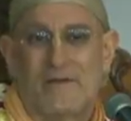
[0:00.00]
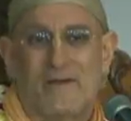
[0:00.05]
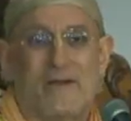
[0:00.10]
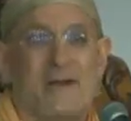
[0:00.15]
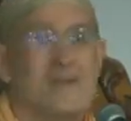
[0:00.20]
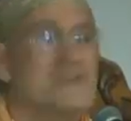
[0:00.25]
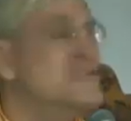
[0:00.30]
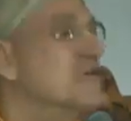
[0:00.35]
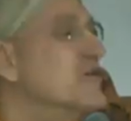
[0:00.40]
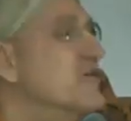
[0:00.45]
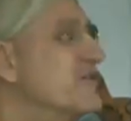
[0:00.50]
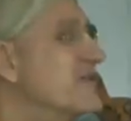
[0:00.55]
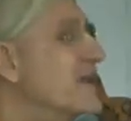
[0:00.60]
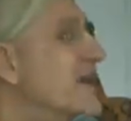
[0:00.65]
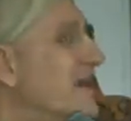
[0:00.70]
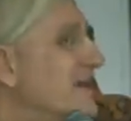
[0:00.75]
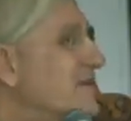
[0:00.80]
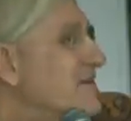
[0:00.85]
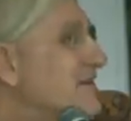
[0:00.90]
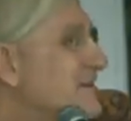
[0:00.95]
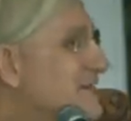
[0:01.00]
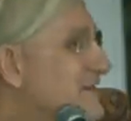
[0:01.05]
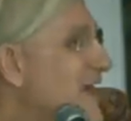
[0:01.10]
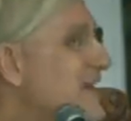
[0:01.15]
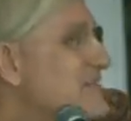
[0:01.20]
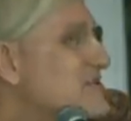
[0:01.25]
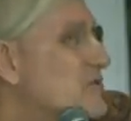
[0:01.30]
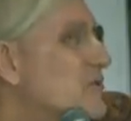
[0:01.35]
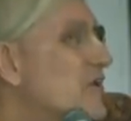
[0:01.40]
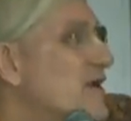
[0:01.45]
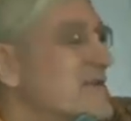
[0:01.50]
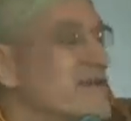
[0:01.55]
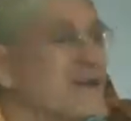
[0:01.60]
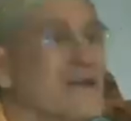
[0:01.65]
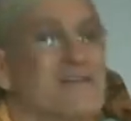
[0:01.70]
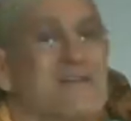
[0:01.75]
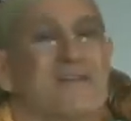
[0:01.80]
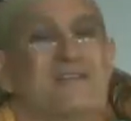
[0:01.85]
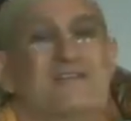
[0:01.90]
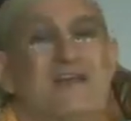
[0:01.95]
So then, that's why
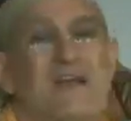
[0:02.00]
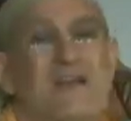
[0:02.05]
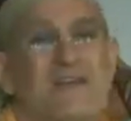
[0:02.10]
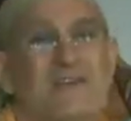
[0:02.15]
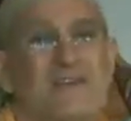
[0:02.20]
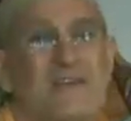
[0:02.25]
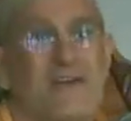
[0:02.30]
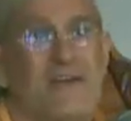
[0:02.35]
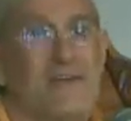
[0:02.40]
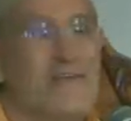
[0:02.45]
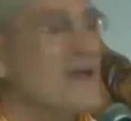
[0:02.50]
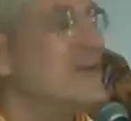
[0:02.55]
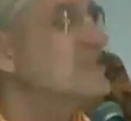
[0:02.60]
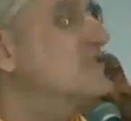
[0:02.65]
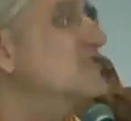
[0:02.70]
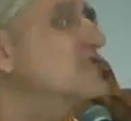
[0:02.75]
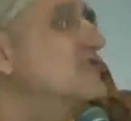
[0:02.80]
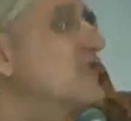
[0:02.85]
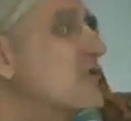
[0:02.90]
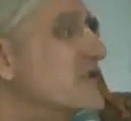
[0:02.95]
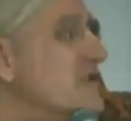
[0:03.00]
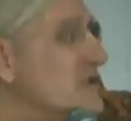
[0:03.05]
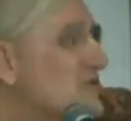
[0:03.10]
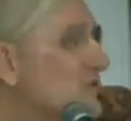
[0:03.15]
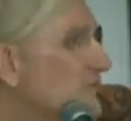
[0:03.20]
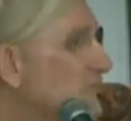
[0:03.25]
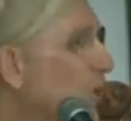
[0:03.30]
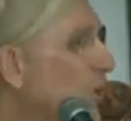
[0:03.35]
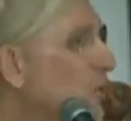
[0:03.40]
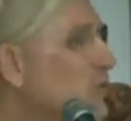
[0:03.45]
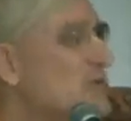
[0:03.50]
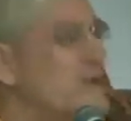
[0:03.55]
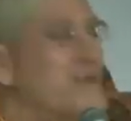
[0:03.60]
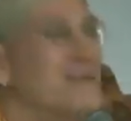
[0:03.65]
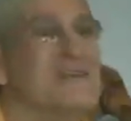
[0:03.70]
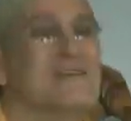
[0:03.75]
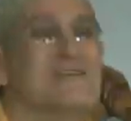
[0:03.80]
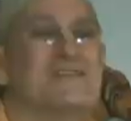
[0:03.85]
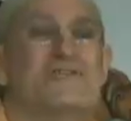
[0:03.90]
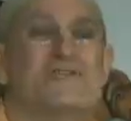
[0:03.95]
then the secondary, that's, so the
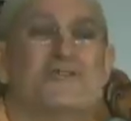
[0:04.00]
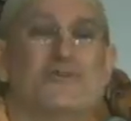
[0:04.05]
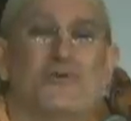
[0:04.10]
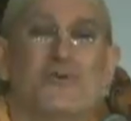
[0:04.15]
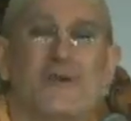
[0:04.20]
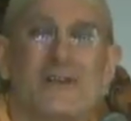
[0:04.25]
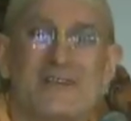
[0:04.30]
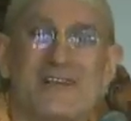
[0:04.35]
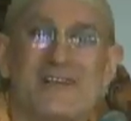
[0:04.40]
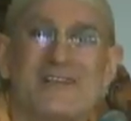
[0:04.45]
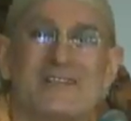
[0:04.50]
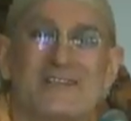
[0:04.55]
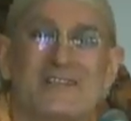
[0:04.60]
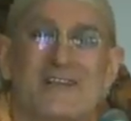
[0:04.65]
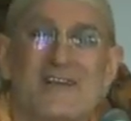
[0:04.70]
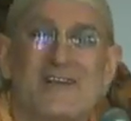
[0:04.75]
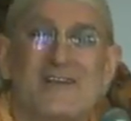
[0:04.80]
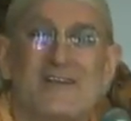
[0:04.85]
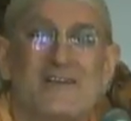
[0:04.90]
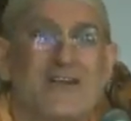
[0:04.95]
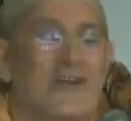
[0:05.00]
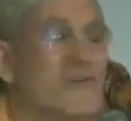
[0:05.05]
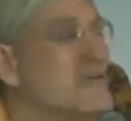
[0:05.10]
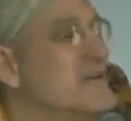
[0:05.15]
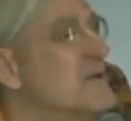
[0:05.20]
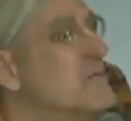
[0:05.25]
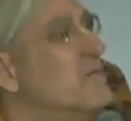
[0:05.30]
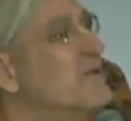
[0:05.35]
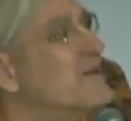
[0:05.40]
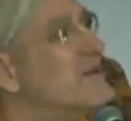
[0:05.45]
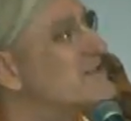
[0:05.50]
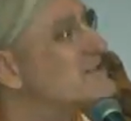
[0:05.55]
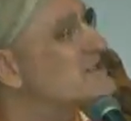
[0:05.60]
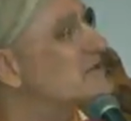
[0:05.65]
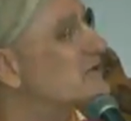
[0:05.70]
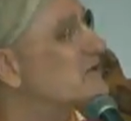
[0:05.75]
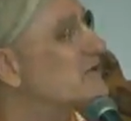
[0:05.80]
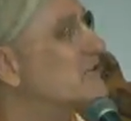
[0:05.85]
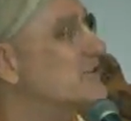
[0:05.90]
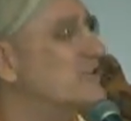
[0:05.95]
devotee is doing these secondary to please
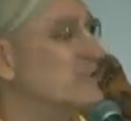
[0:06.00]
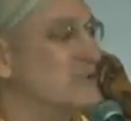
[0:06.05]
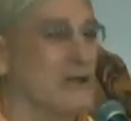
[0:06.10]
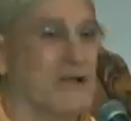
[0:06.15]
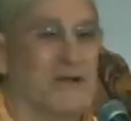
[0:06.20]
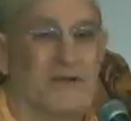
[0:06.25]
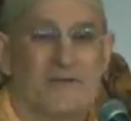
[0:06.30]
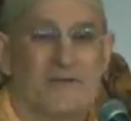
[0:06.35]
Krishna